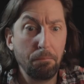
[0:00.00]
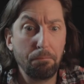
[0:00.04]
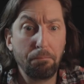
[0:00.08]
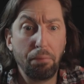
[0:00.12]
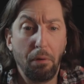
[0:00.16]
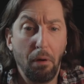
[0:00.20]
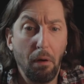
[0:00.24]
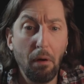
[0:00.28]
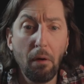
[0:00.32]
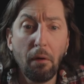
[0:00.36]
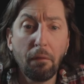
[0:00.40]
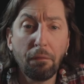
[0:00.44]

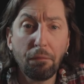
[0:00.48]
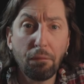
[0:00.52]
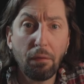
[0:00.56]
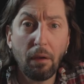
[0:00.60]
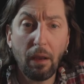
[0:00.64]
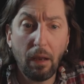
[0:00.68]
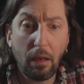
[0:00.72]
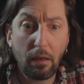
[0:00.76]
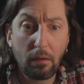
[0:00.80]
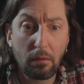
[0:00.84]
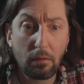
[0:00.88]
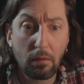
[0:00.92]

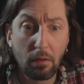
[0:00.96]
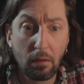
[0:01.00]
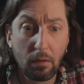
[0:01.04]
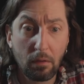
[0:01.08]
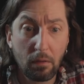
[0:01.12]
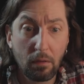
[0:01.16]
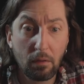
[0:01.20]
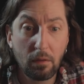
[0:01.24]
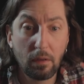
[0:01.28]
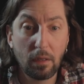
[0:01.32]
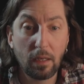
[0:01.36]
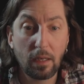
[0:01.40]
Perfect!
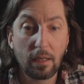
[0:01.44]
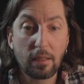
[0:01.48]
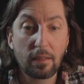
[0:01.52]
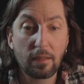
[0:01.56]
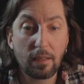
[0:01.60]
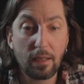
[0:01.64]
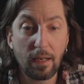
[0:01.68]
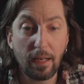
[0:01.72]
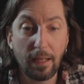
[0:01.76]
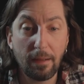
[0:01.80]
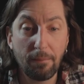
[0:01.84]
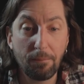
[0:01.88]

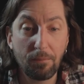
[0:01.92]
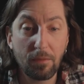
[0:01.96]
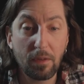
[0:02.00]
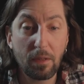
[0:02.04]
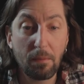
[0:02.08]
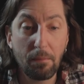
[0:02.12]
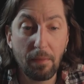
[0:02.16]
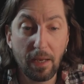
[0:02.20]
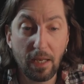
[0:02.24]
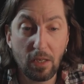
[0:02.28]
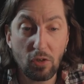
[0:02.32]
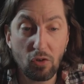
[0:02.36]
Exclaimed
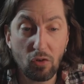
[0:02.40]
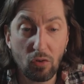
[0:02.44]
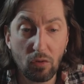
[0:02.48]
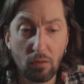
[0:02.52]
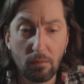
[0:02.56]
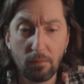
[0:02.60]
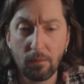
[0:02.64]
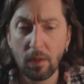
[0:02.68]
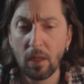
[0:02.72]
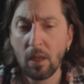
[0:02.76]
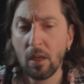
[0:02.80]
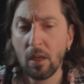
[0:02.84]
the major.